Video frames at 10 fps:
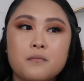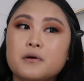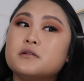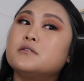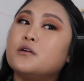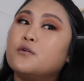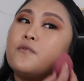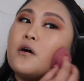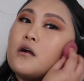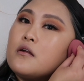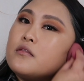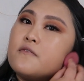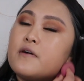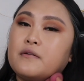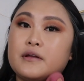But so far,
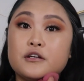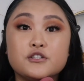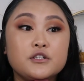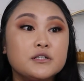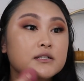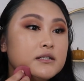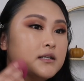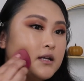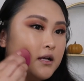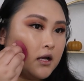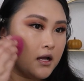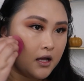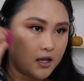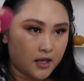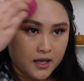the foundation
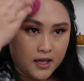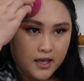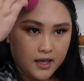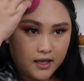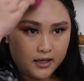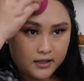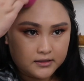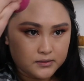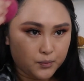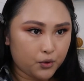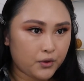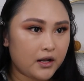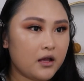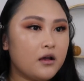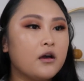is
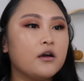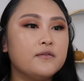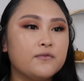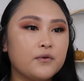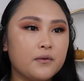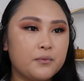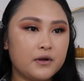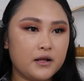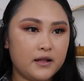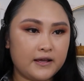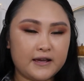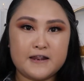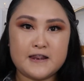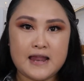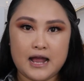pretty good for a
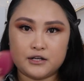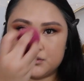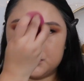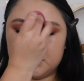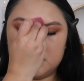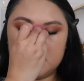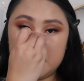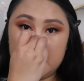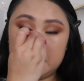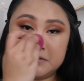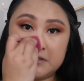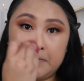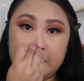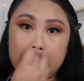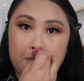natural to
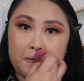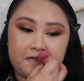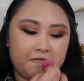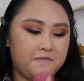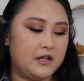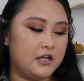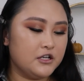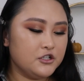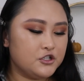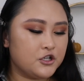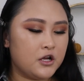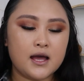medium finish.